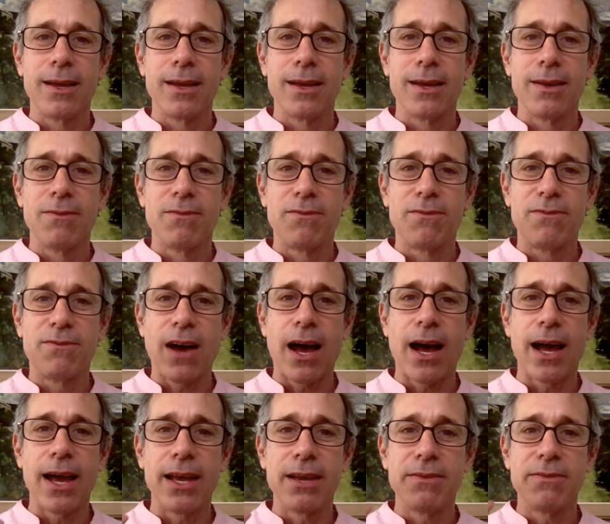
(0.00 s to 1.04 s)

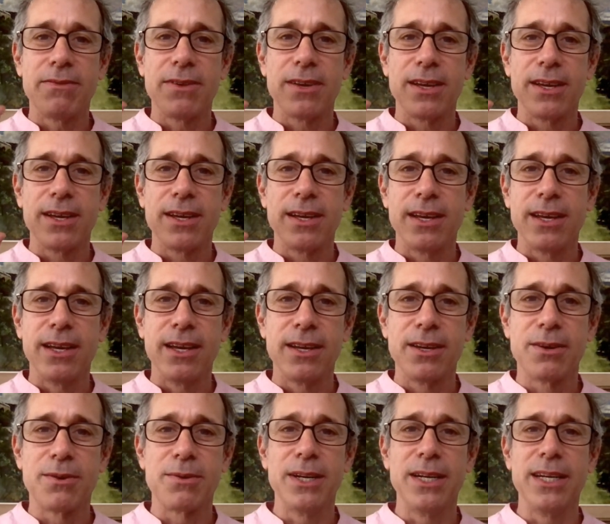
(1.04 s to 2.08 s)
5
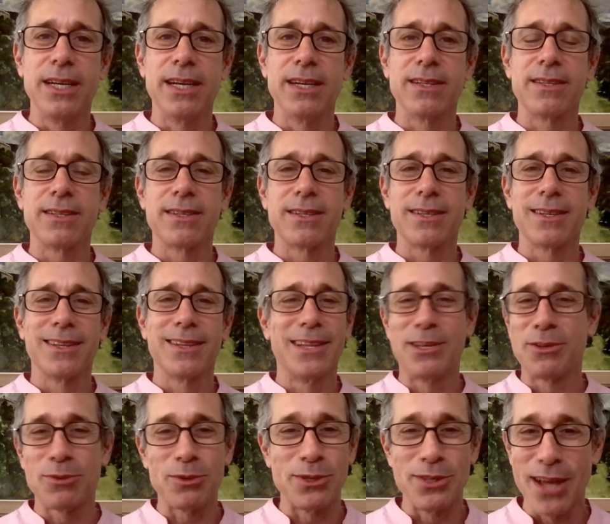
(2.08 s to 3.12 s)
ingredients. This
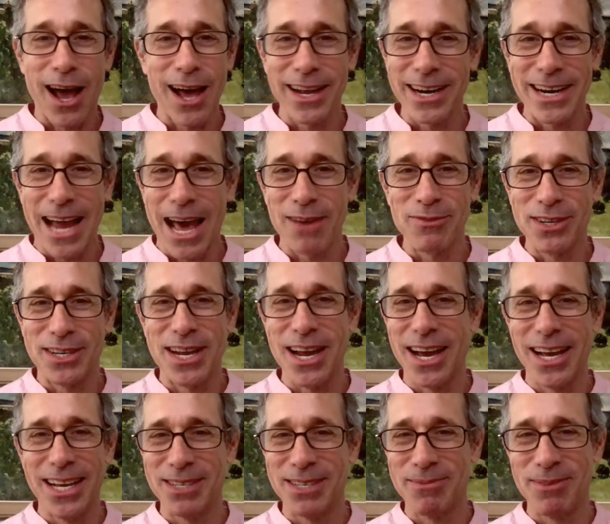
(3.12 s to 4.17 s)
was not an
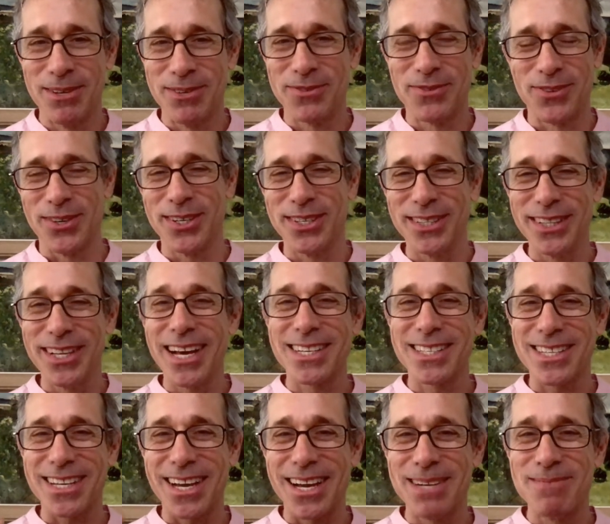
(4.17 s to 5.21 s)
advertisement for
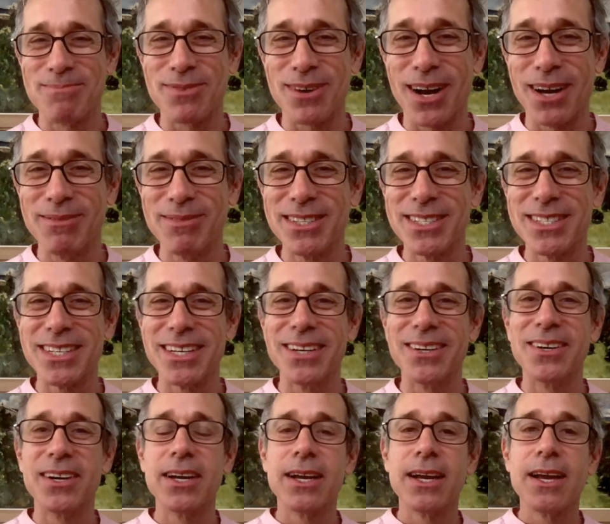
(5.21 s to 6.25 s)
Alexa, I promise you.
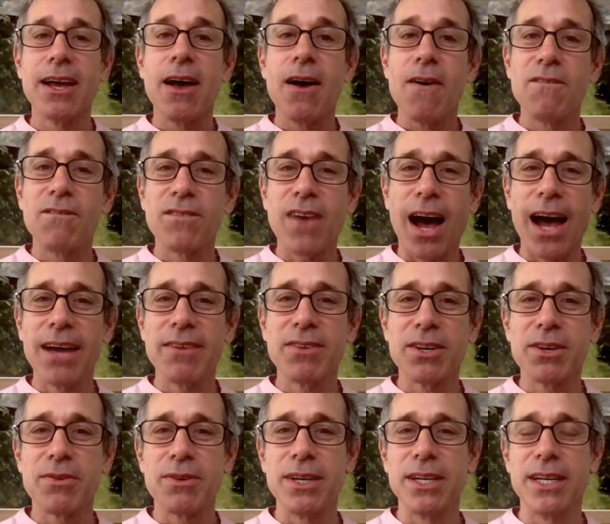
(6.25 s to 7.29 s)
5
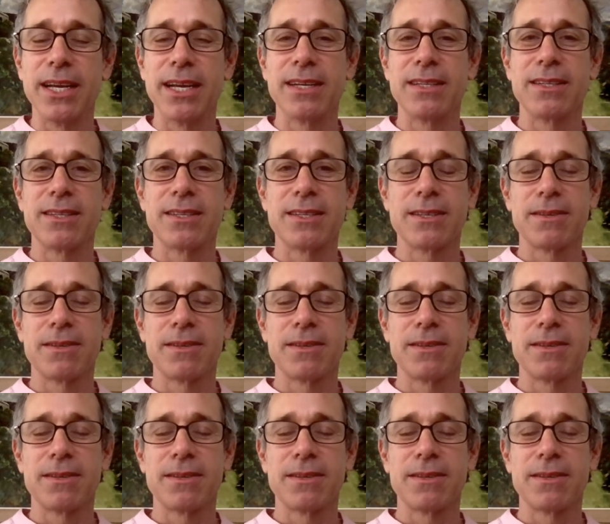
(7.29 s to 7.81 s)
ingredients.